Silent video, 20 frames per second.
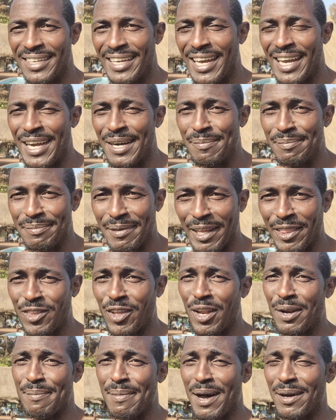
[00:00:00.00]
Um, I
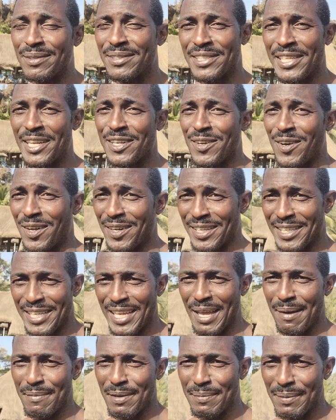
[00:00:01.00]
thought about Senegal and the
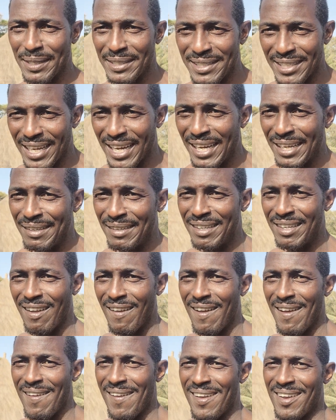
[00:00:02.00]
Gambia, but uh,
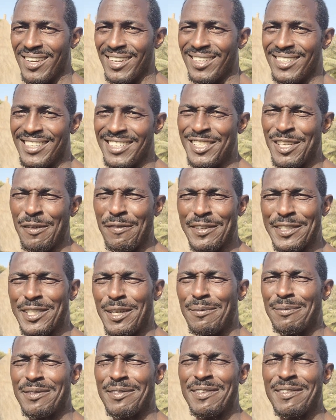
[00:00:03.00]
you know, for
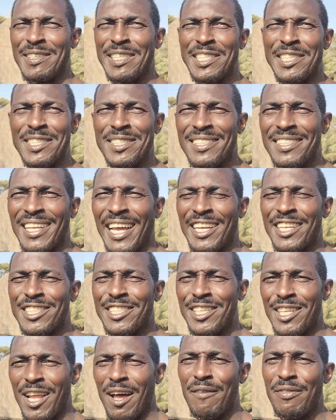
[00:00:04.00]
some reason, I just
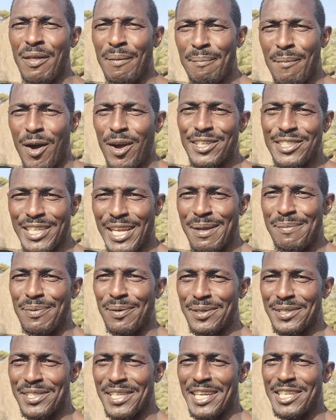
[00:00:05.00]
love the
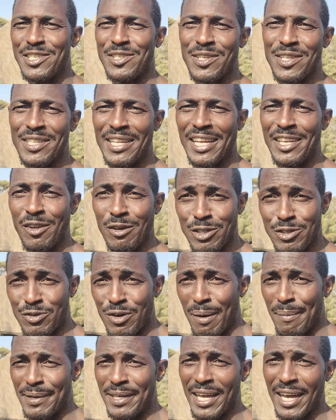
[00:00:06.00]
March-April schedule. I know it's
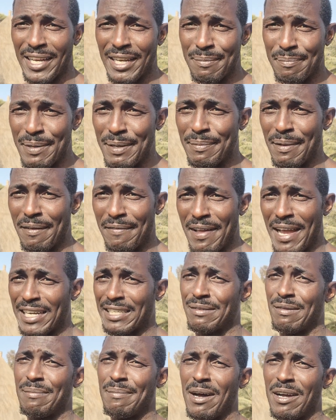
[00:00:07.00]
Ramadan and people have
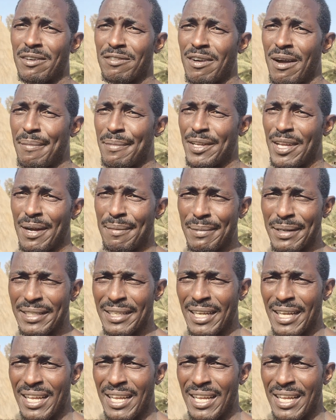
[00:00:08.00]
asked me about Ramadan, but